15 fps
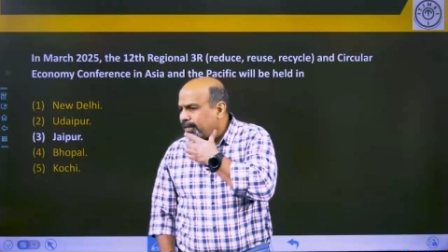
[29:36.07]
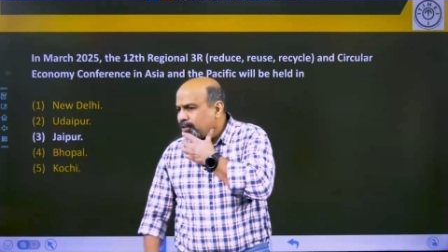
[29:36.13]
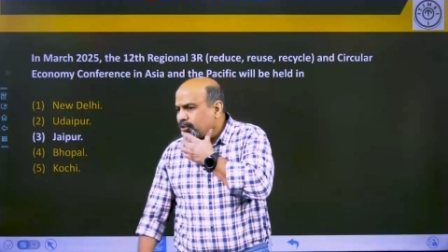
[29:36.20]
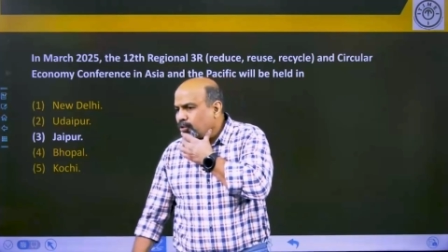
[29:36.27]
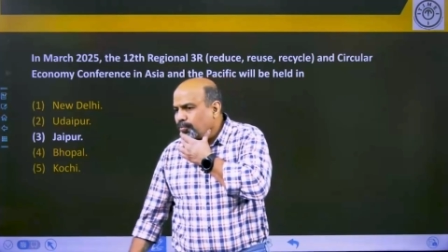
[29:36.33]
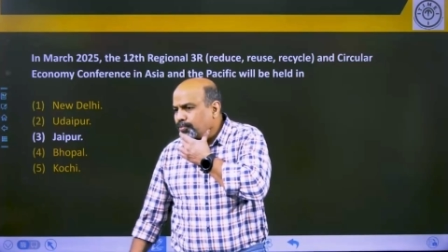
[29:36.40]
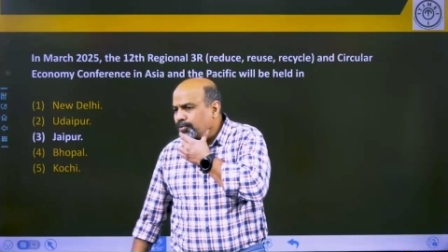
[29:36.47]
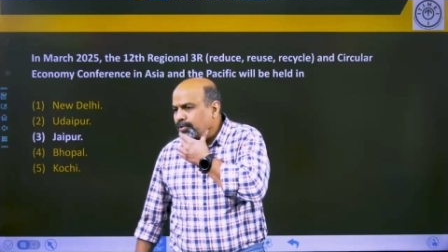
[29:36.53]
is
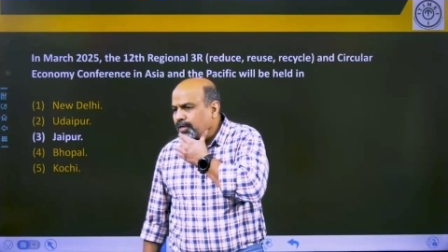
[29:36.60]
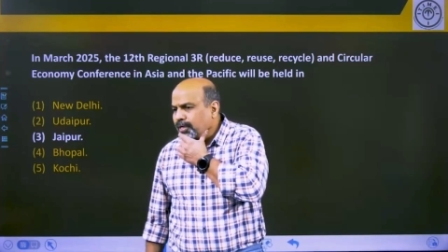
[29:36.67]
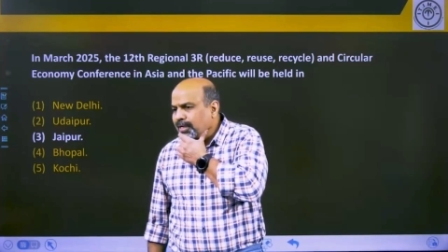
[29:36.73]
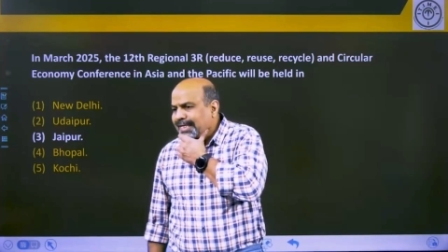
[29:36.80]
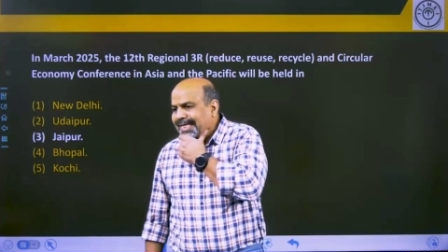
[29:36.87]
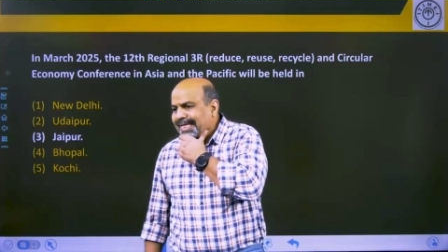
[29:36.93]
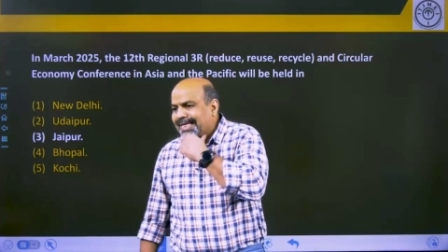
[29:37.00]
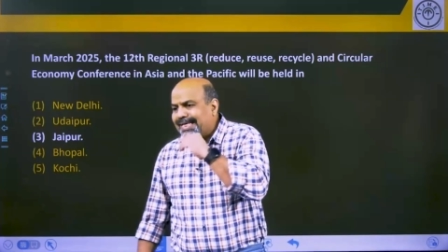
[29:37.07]
home to the
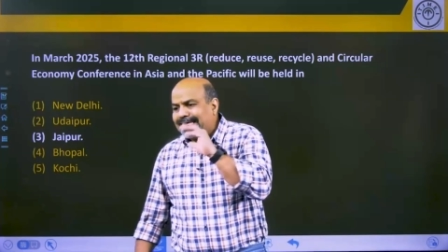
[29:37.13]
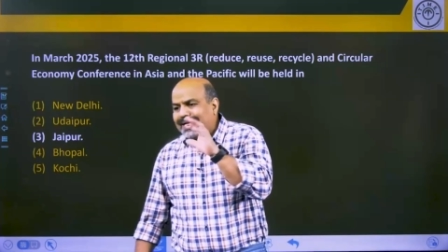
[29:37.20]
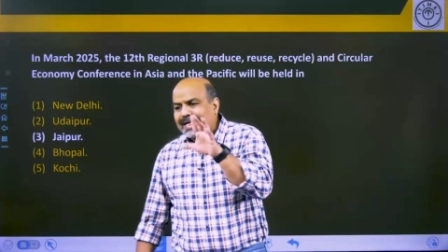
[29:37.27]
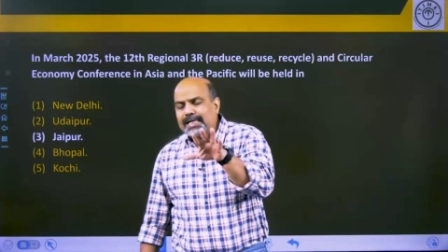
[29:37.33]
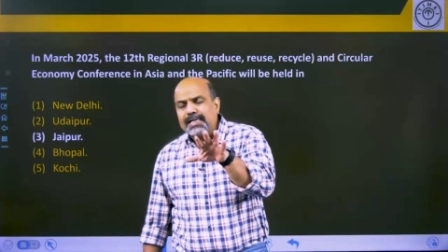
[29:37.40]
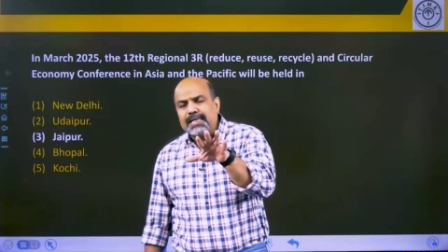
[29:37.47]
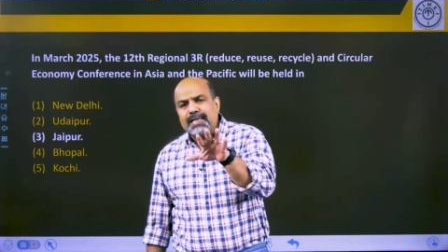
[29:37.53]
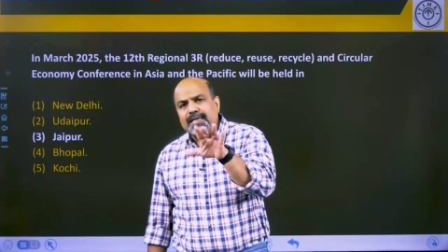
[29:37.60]

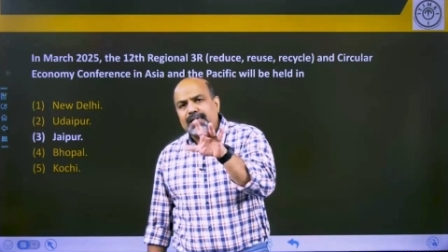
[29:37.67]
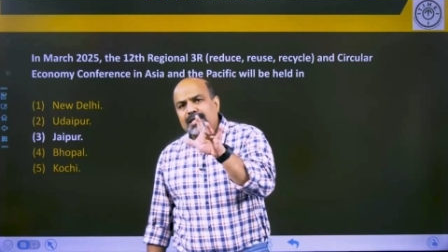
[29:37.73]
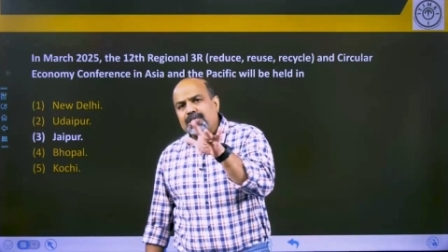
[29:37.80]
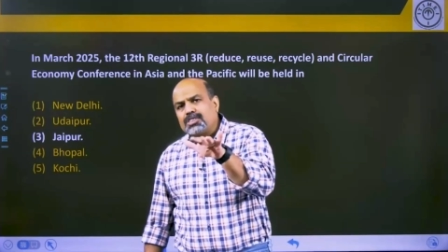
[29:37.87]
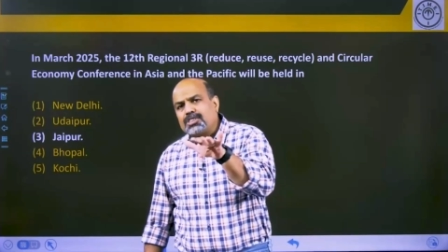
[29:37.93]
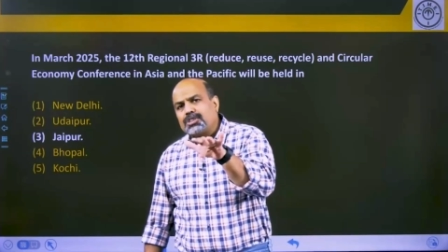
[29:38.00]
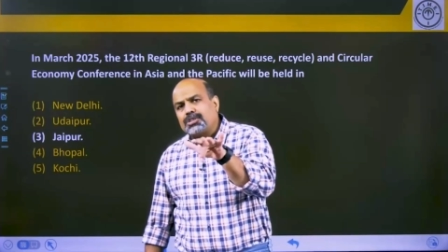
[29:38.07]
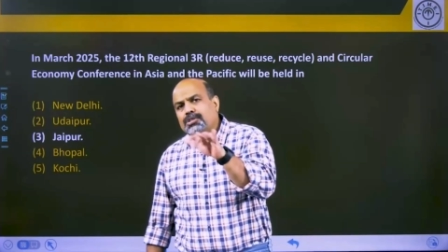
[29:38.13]
Indian
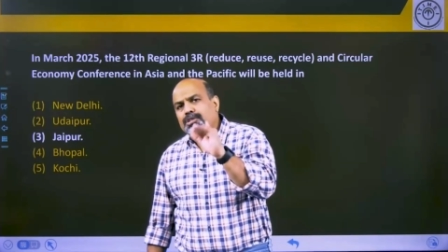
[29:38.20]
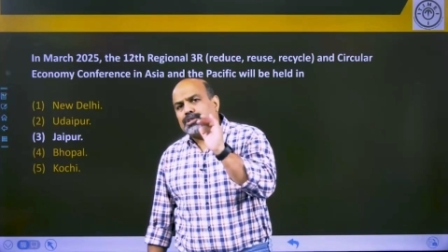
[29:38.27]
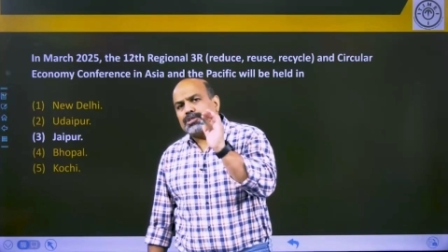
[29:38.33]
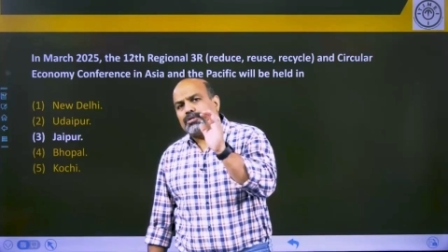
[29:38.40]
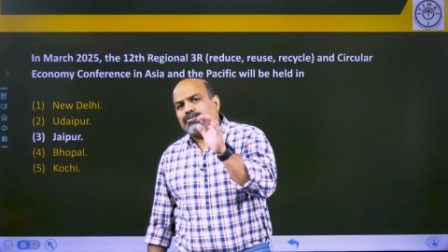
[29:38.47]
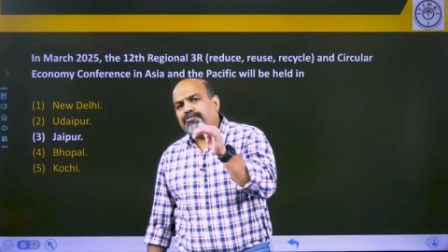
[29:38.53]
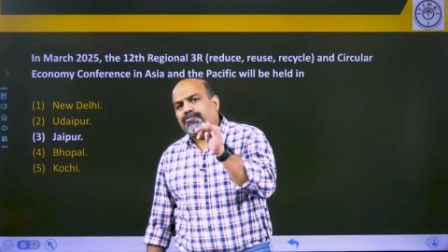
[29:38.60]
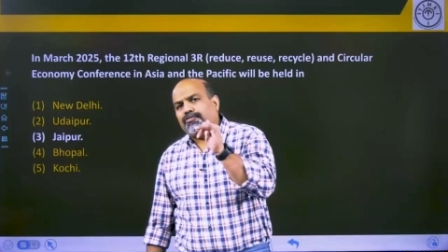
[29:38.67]
Institute
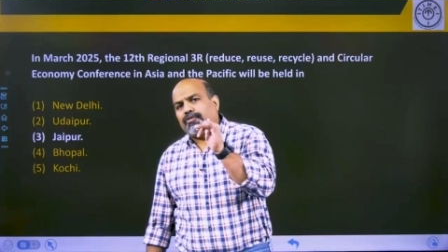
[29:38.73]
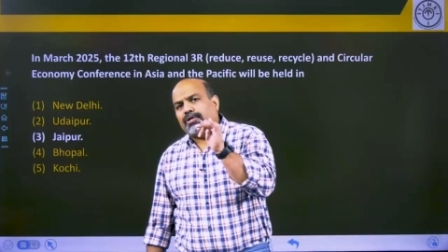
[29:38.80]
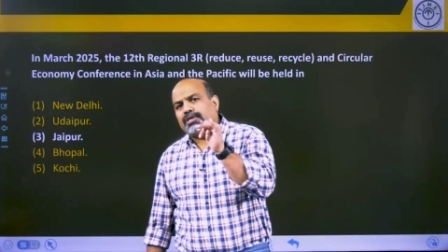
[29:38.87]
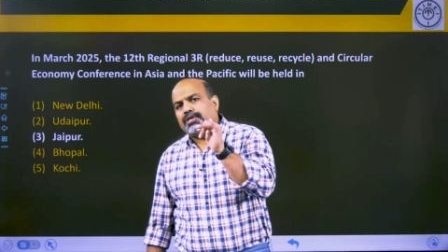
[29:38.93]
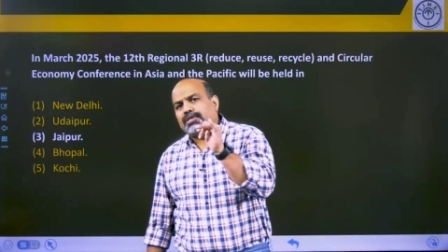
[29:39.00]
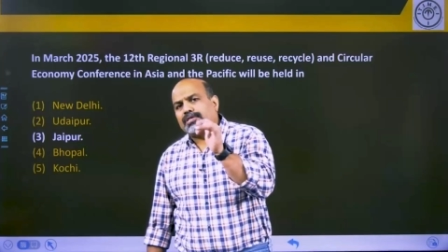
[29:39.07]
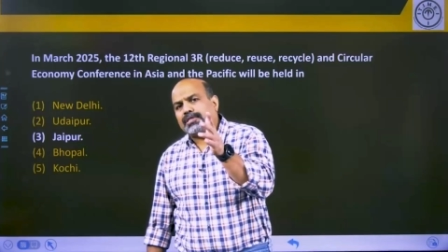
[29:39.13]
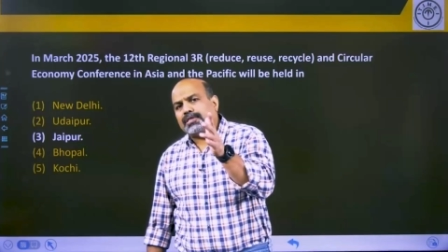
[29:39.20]
of
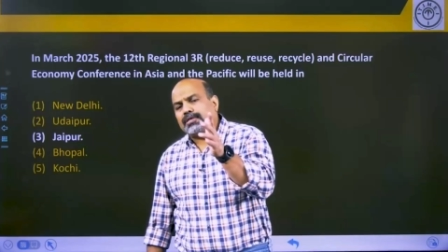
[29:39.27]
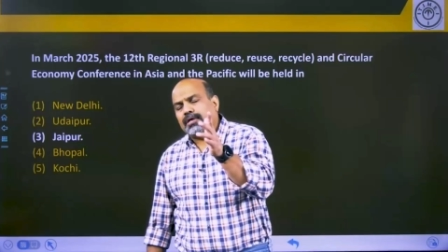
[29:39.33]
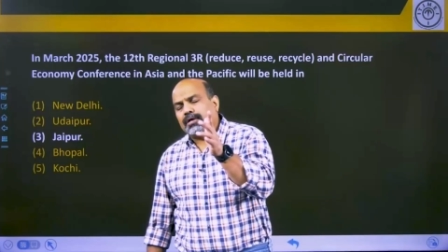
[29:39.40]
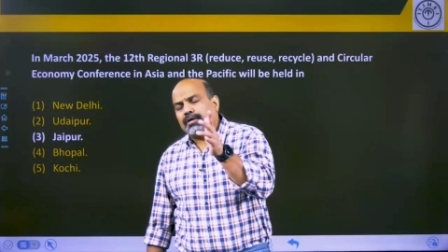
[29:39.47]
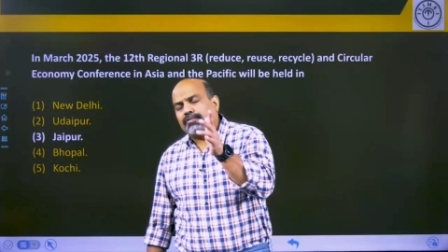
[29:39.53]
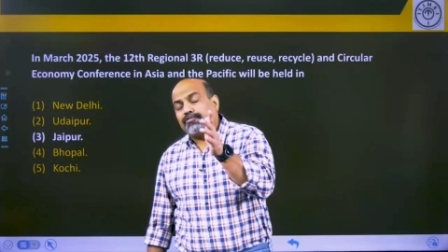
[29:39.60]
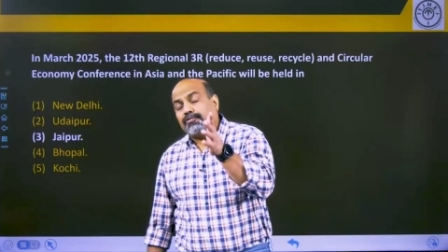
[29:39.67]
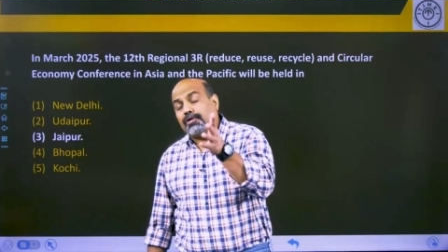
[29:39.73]

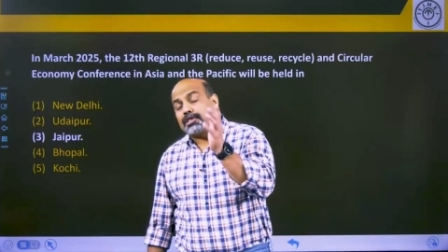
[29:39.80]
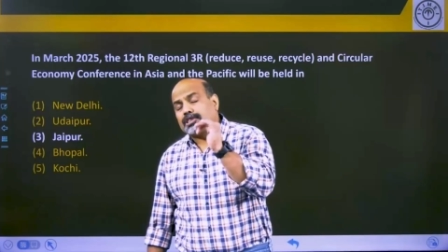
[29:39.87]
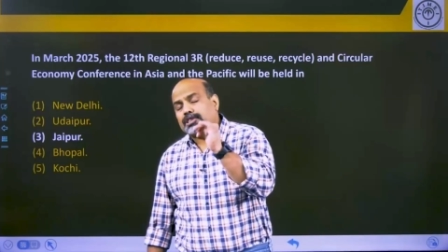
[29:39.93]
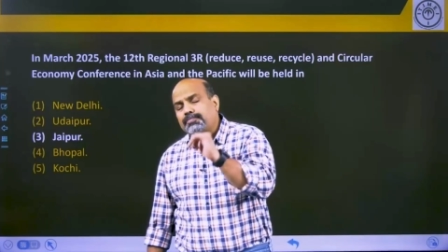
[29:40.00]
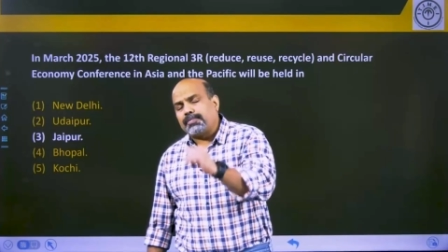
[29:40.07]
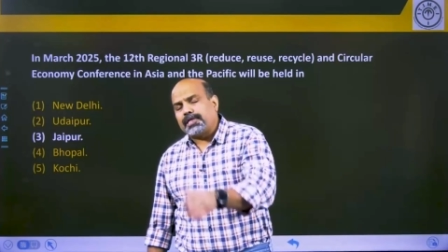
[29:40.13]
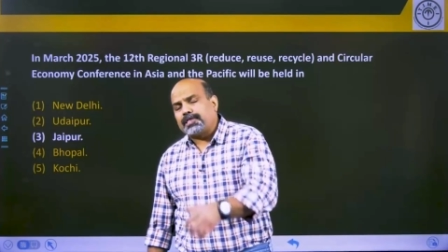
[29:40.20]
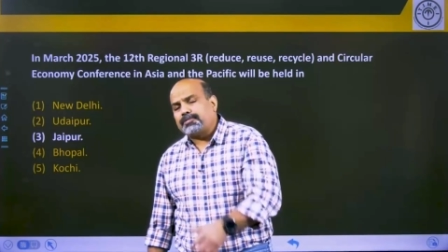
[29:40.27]
Forest
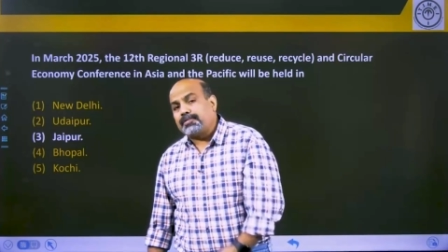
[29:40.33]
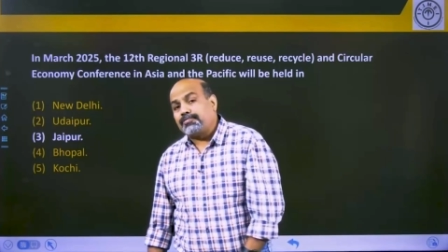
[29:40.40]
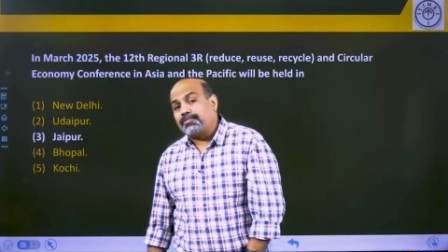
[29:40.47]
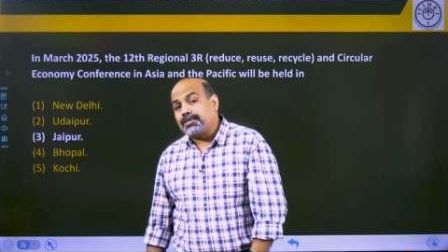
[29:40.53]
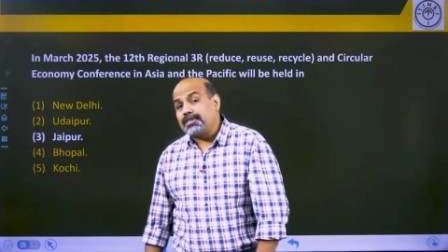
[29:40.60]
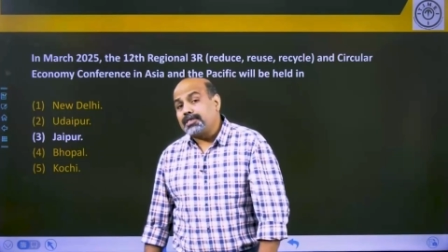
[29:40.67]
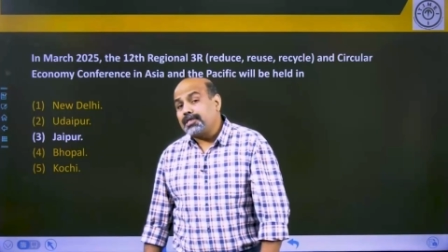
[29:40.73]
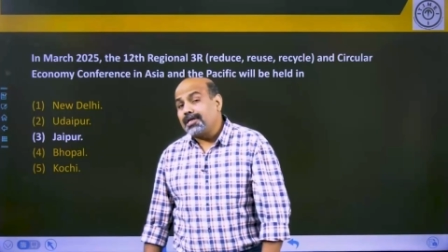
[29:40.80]
Management. What
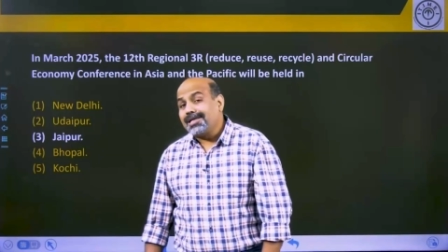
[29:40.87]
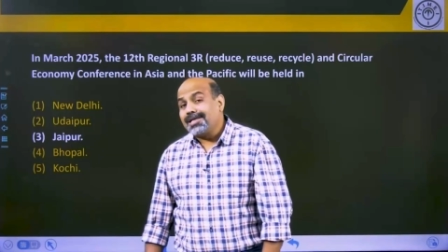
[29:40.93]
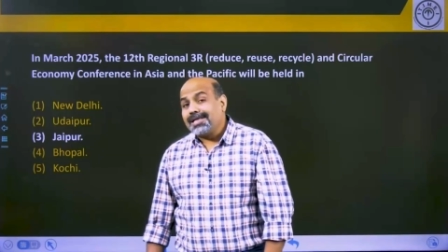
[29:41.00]
is it?